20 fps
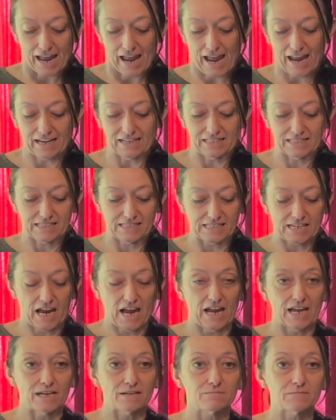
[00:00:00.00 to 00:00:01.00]
and it's
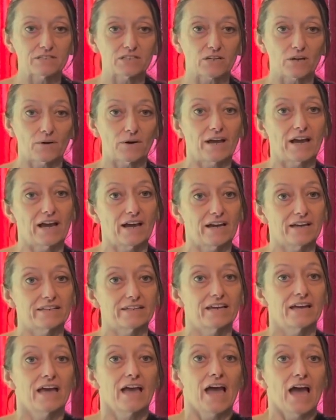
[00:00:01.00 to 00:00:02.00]
time to go ahead
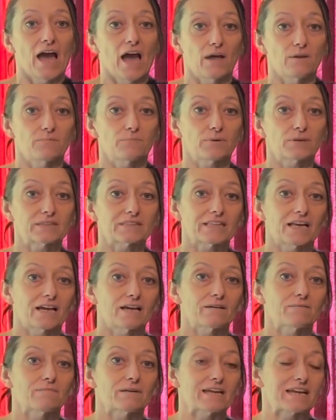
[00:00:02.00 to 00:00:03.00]
and put
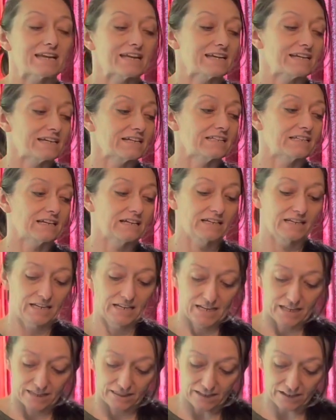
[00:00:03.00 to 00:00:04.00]
them in
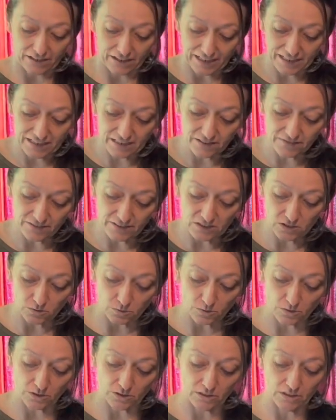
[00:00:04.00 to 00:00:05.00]
their
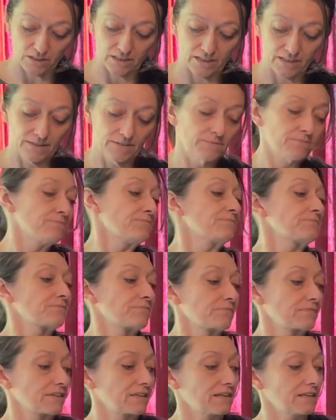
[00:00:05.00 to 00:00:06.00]
individual
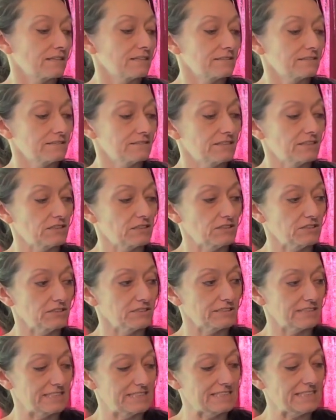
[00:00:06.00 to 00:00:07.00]
little
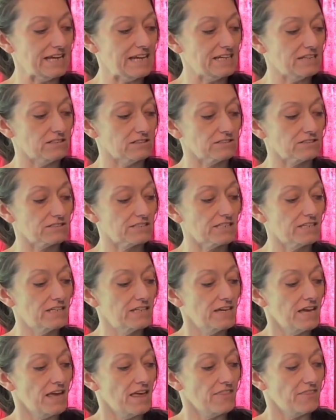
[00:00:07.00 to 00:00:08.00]
containers
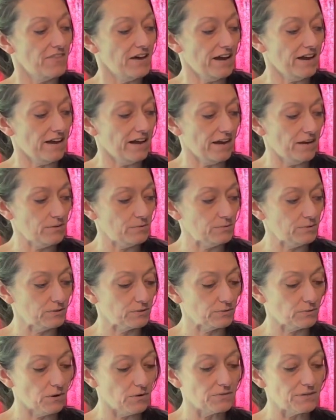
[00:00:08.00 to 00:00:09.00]
that I will
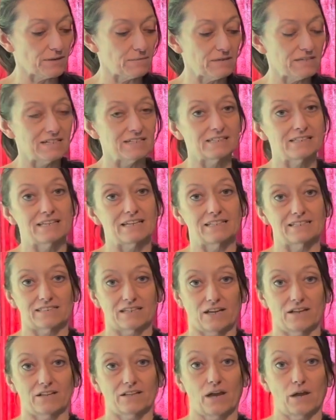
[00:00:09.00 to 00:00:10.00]
grow them in
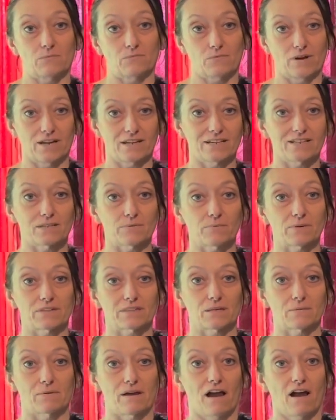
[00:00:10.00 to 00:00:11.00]
until I'm ready to put
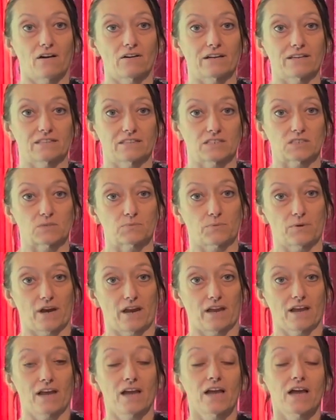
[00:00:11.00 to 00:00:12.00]
them out in the
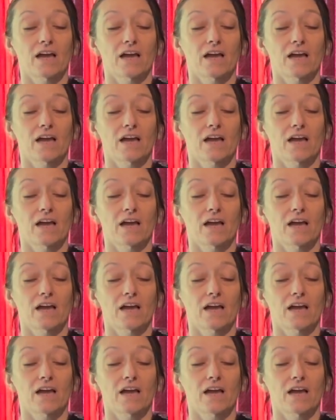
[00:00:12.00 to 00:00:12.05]
spring.